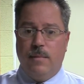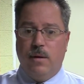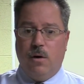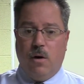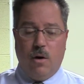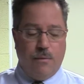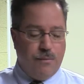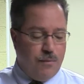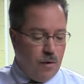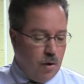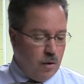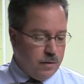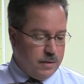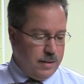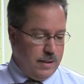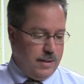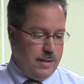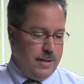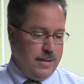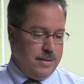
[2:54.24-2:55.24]
are
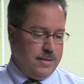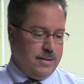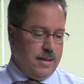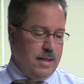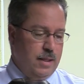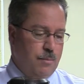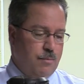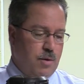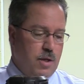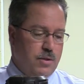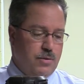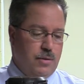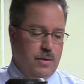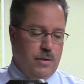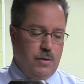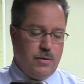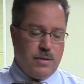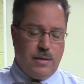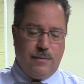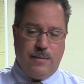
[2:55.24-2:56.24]
faulty. Inside the pressure
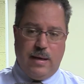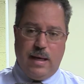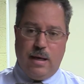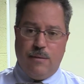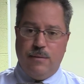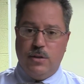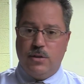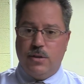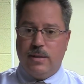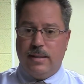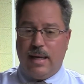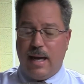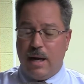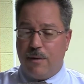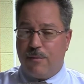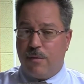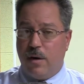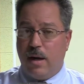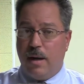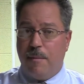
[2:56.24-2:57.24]
reducing valve there's a
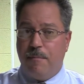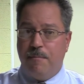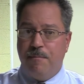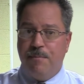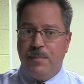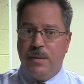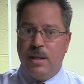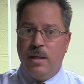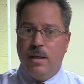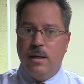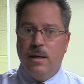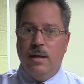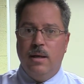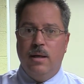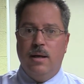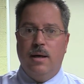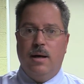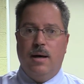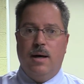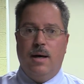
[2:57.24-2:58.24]
diaphragm.
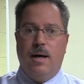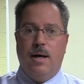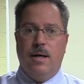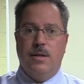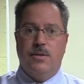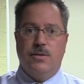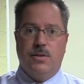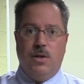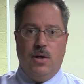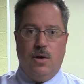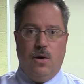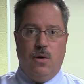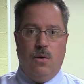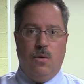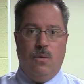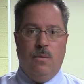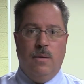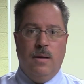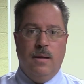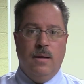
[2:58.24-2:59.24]

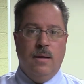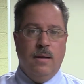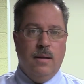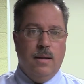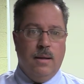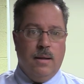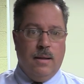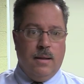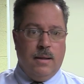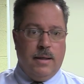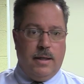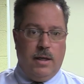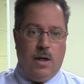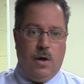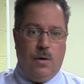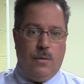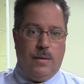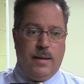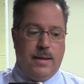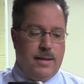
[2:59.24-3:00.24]
So
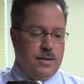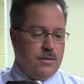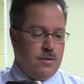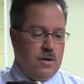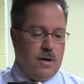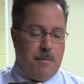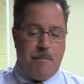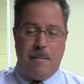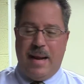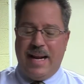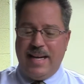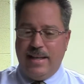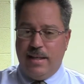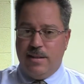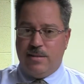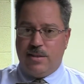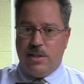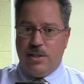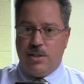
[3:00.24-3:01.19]
these are maintenance